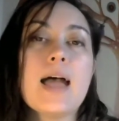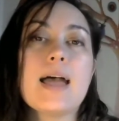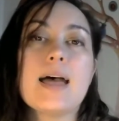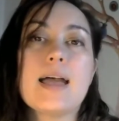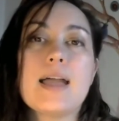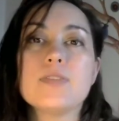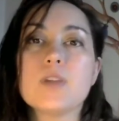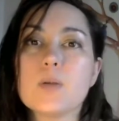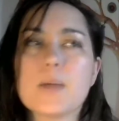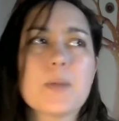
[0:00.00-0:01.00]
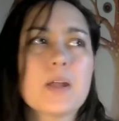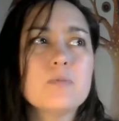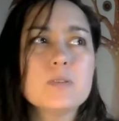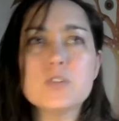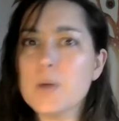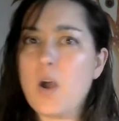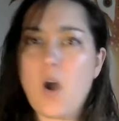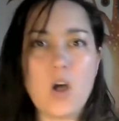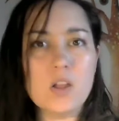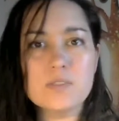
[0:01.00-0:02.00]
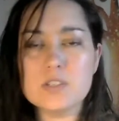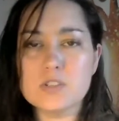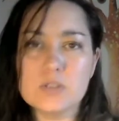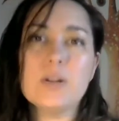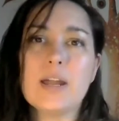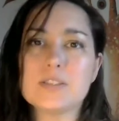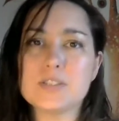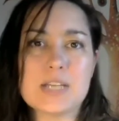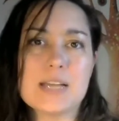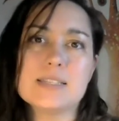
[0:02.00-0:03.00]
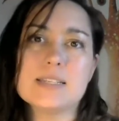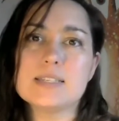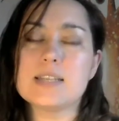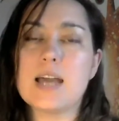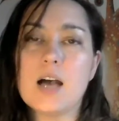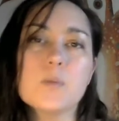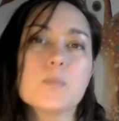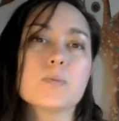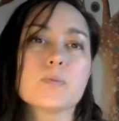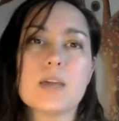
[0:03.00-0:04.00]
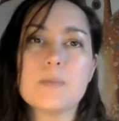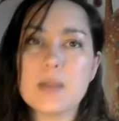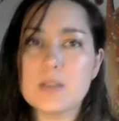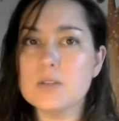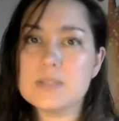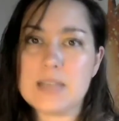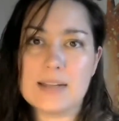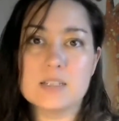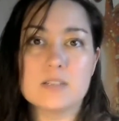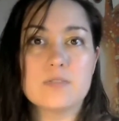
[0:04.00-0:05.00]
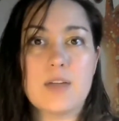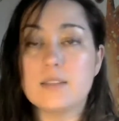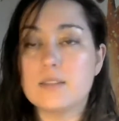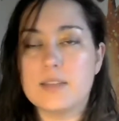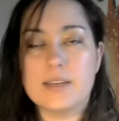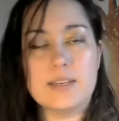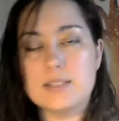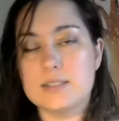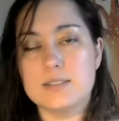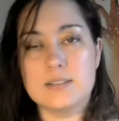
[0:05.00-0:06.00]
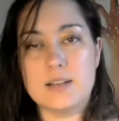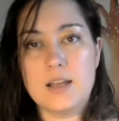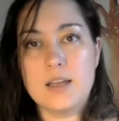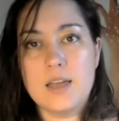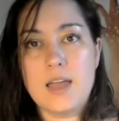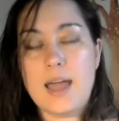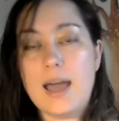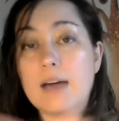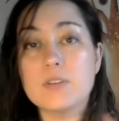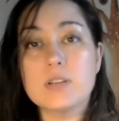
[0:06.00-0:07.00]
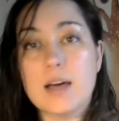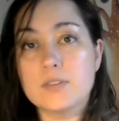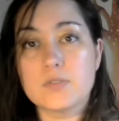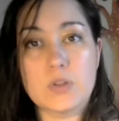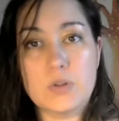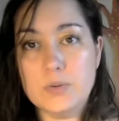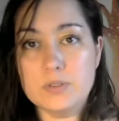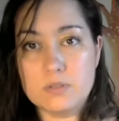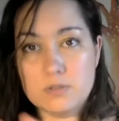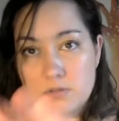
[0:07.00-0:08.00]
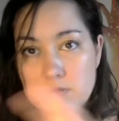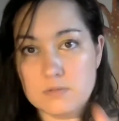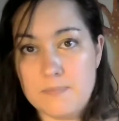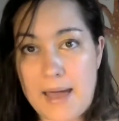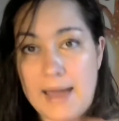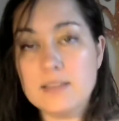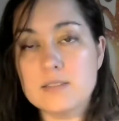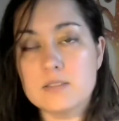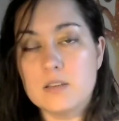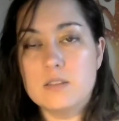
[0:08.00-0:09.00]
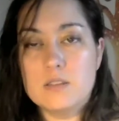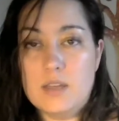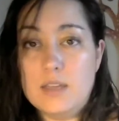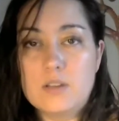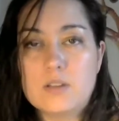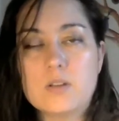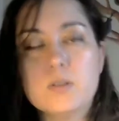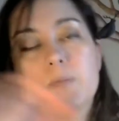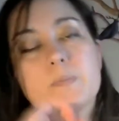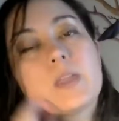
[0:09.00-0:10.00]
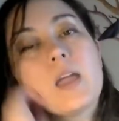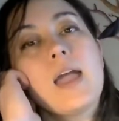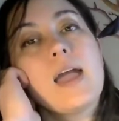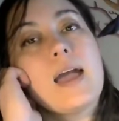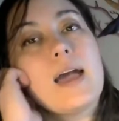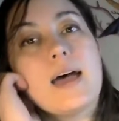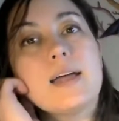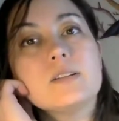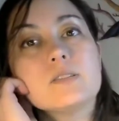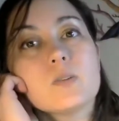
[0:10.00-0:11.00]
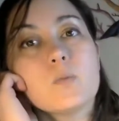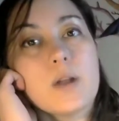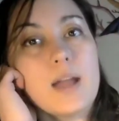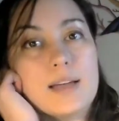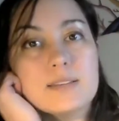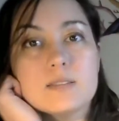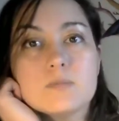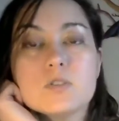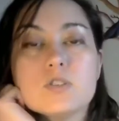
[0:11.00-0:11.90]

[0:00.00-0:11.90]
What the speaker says: and they were like, but I've been doing all of these glute exercises to help get my glutes active. And like, he didn't have a lot of glute mass in the glute. And when I asked them to